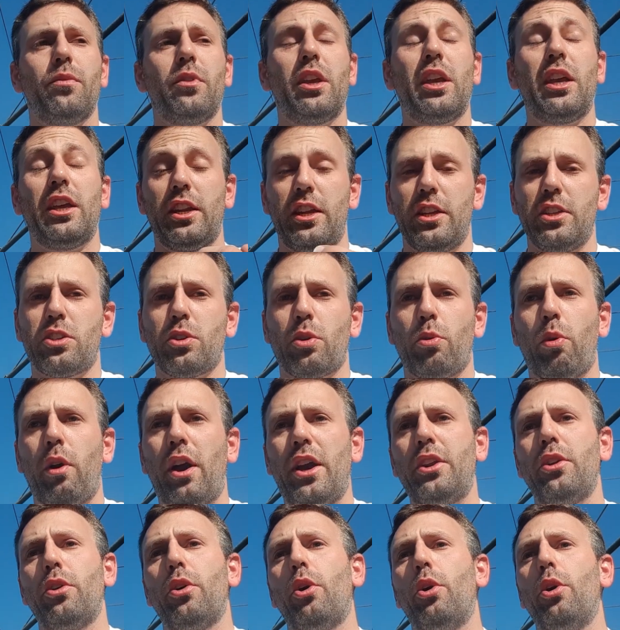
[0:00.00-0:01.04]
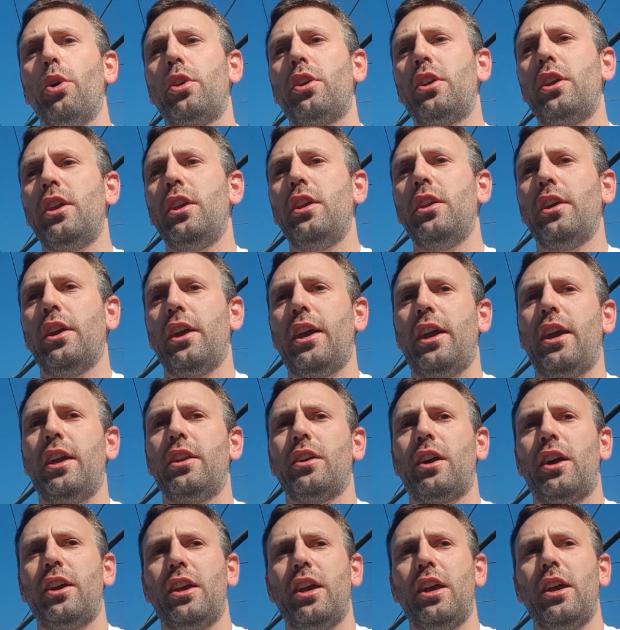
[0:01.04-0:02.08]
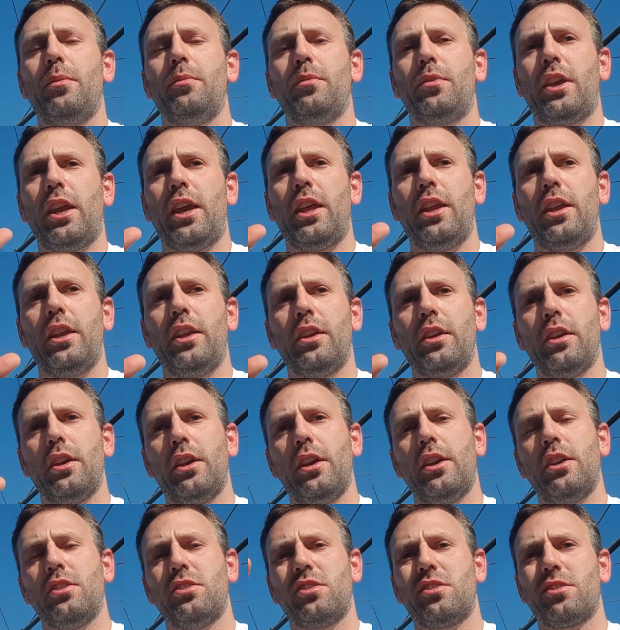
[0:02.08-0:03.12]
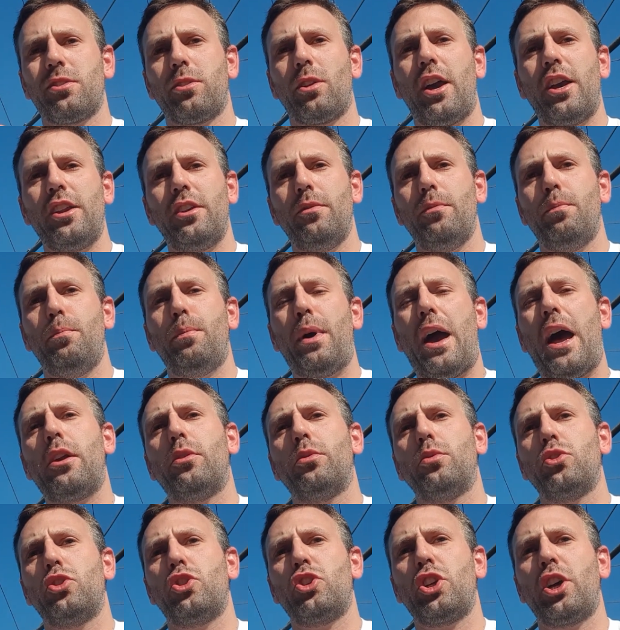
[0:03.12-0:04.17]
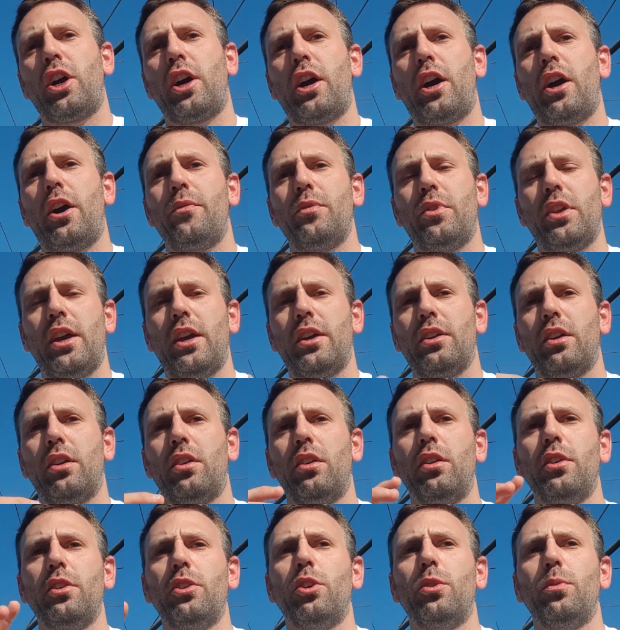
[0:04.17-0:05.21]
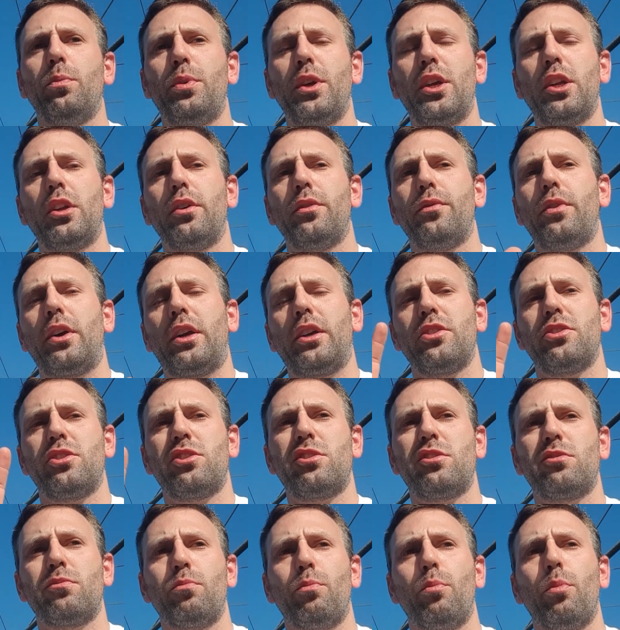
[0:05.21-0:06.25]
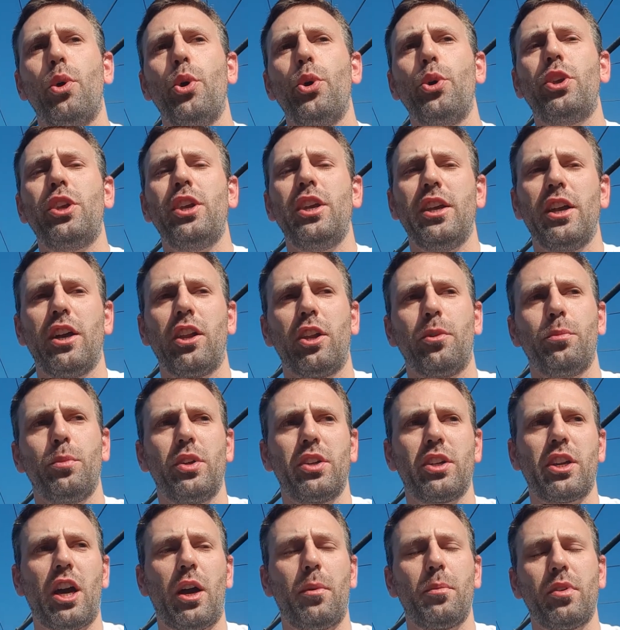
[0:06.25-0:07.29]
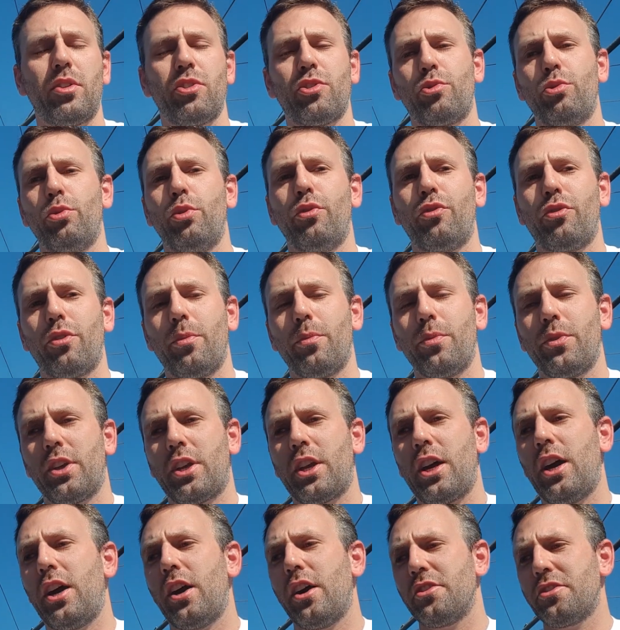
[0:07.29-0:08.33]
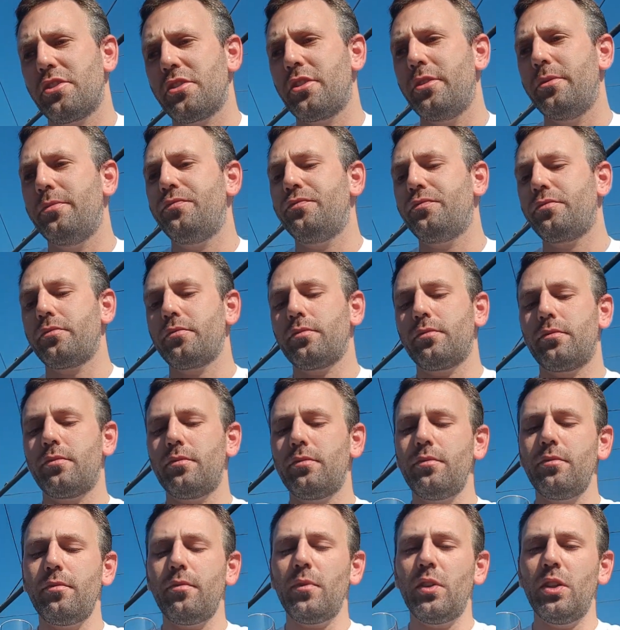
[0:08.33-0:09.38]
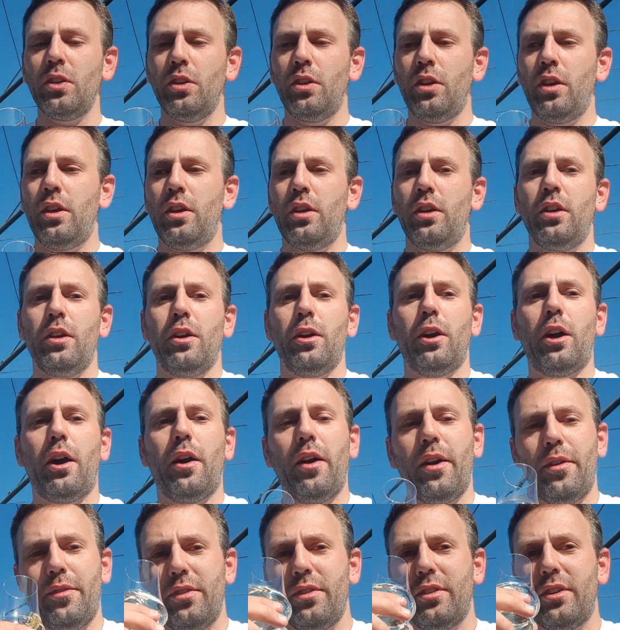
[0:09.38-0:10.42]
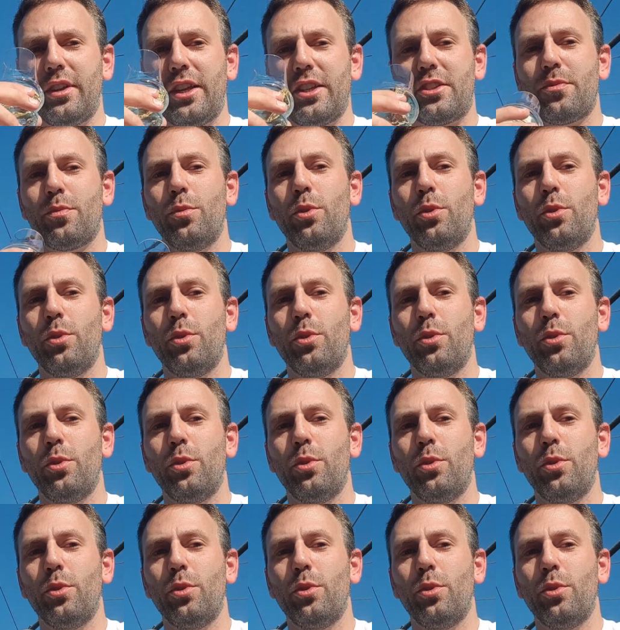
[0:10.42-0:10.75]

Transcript: It is quite oaky, and I am getting a slight barrel char and a little bit of, like, a smoky element coming through from the cask. All right, let's